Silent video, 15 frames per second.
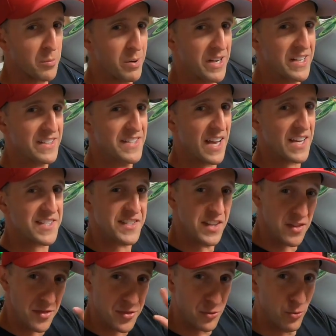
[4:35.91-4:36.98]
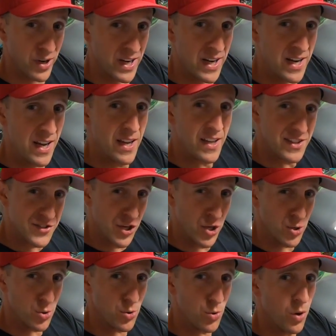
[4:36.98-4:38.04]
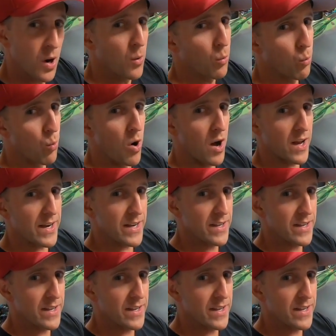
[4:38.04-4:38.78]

beading test in 3, 2, 1.